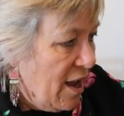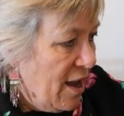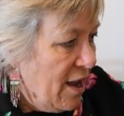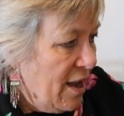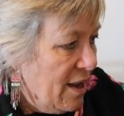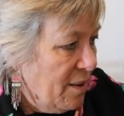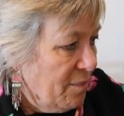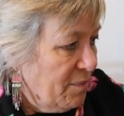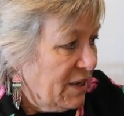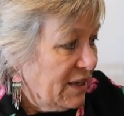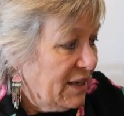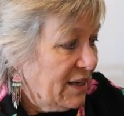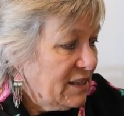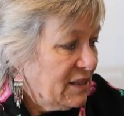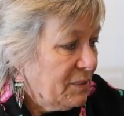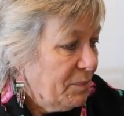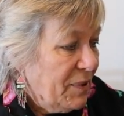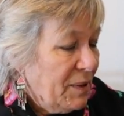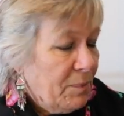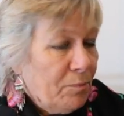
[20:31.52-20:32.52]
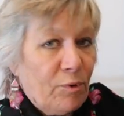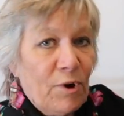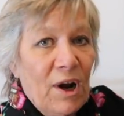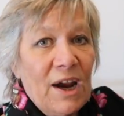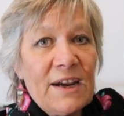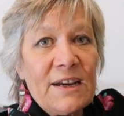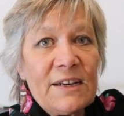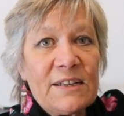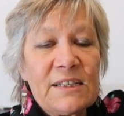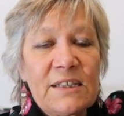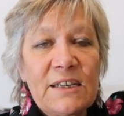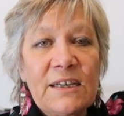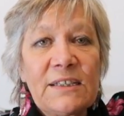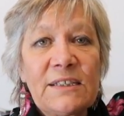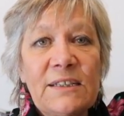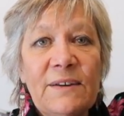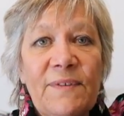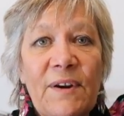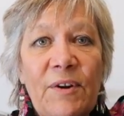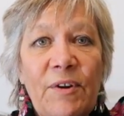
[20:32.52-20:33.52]
It is a bit bright.
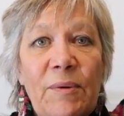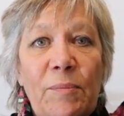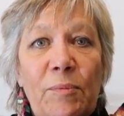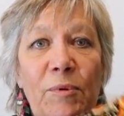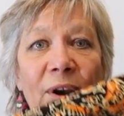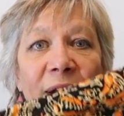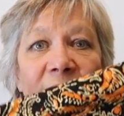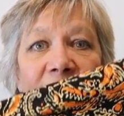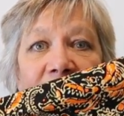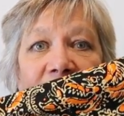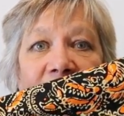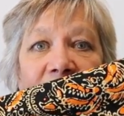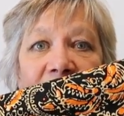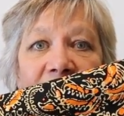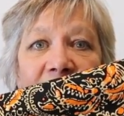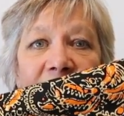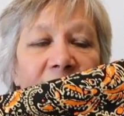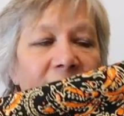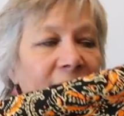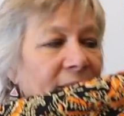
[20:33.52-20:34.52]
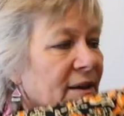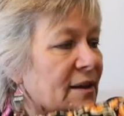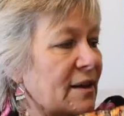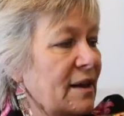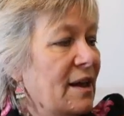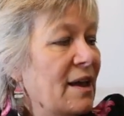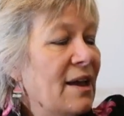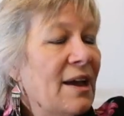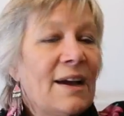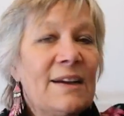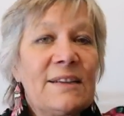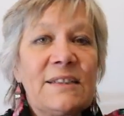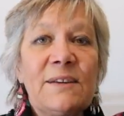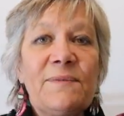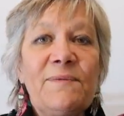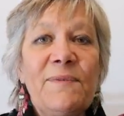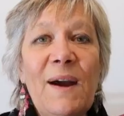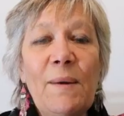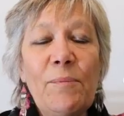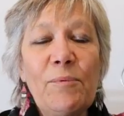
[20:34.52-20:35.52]
It's a very bright colour. It's a
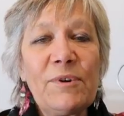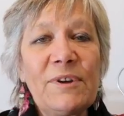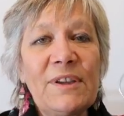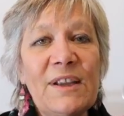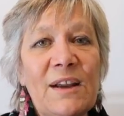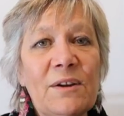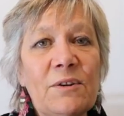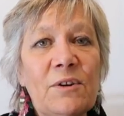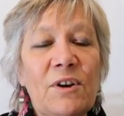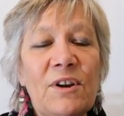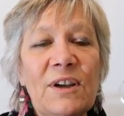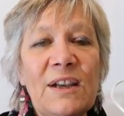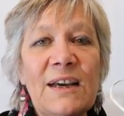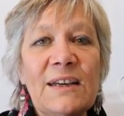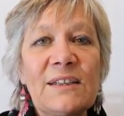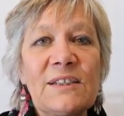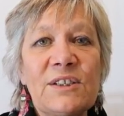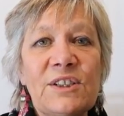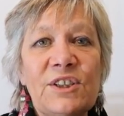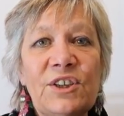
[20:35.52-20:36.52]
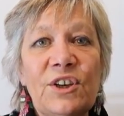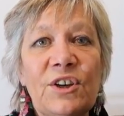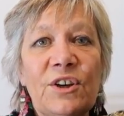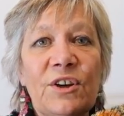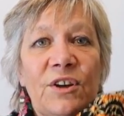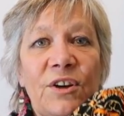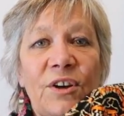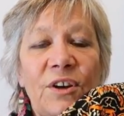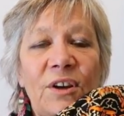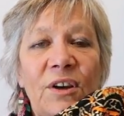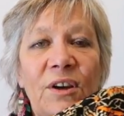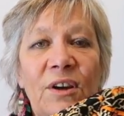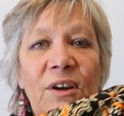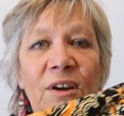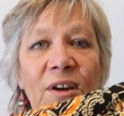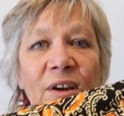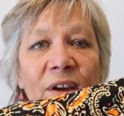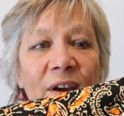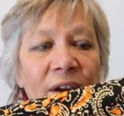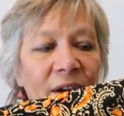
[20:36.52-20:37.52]
fabric that I got last year,
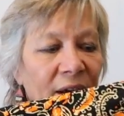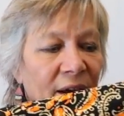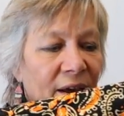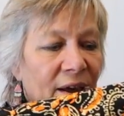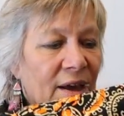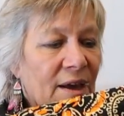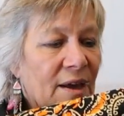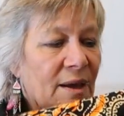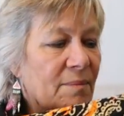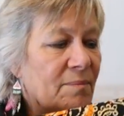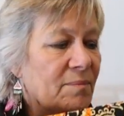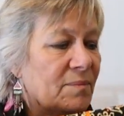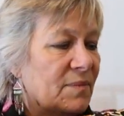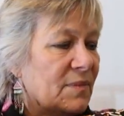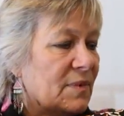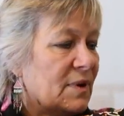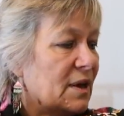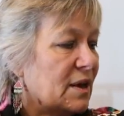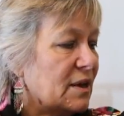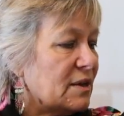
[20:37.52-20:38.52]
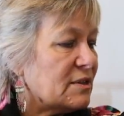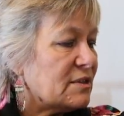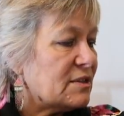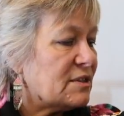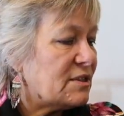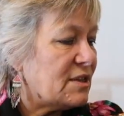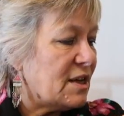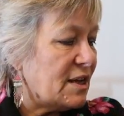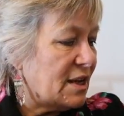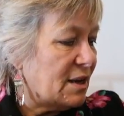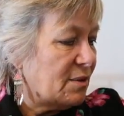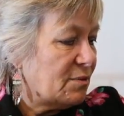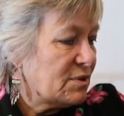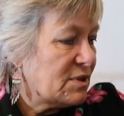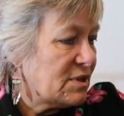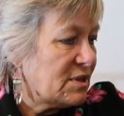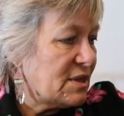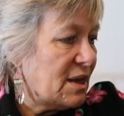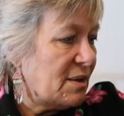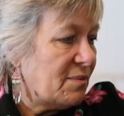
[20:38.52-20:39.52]
and
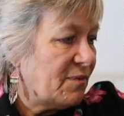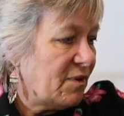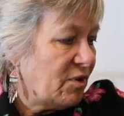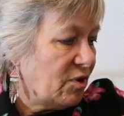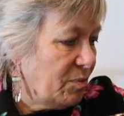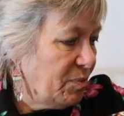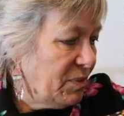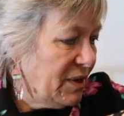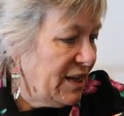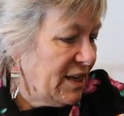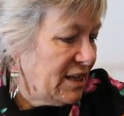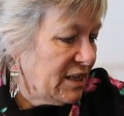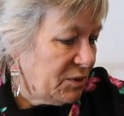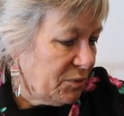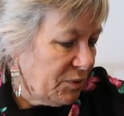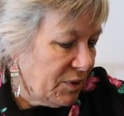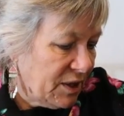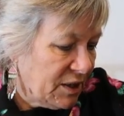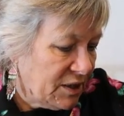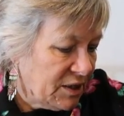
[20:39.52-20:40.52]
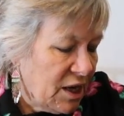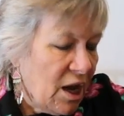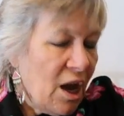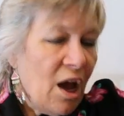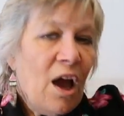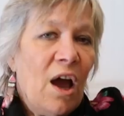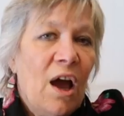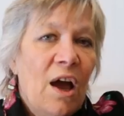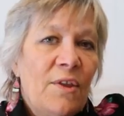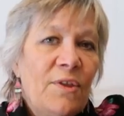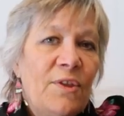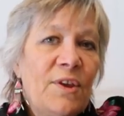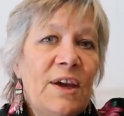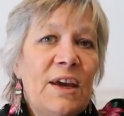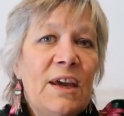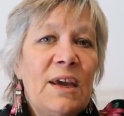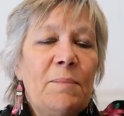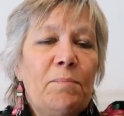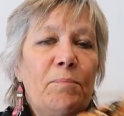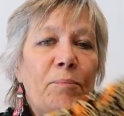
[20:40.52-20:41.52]
I'm very pleased with it.
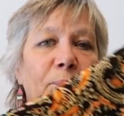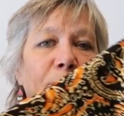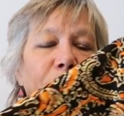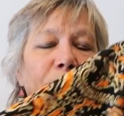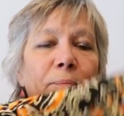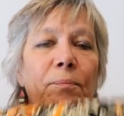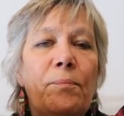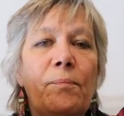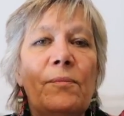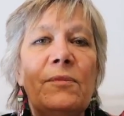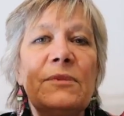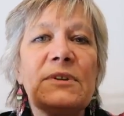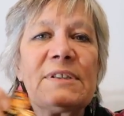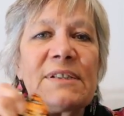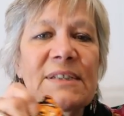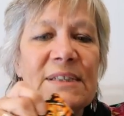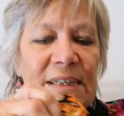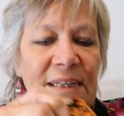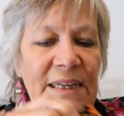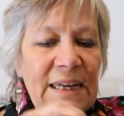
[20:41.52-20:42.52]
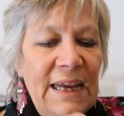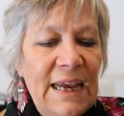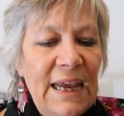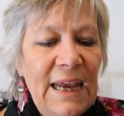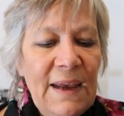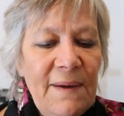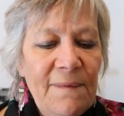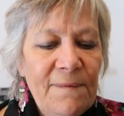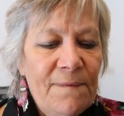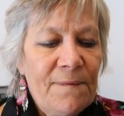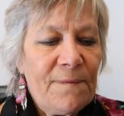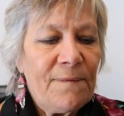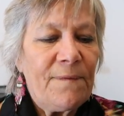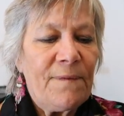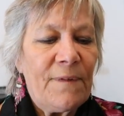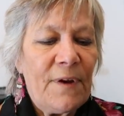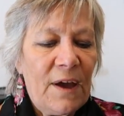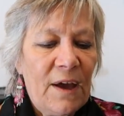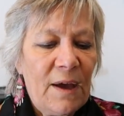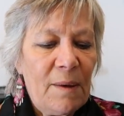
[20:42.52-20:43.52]
The sleeve
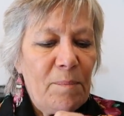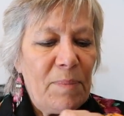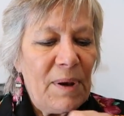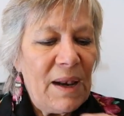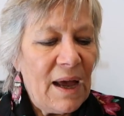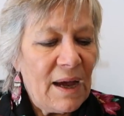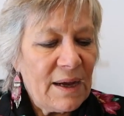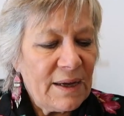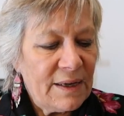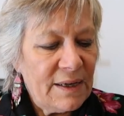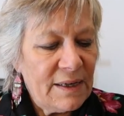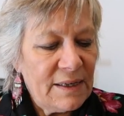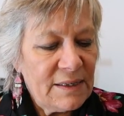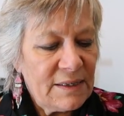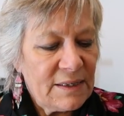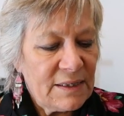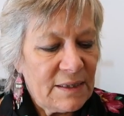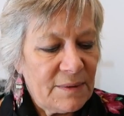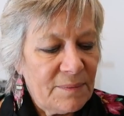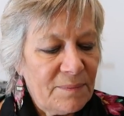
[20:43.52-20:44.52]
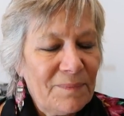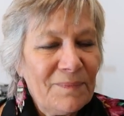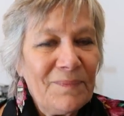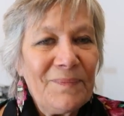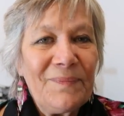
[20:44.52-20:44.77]
placket.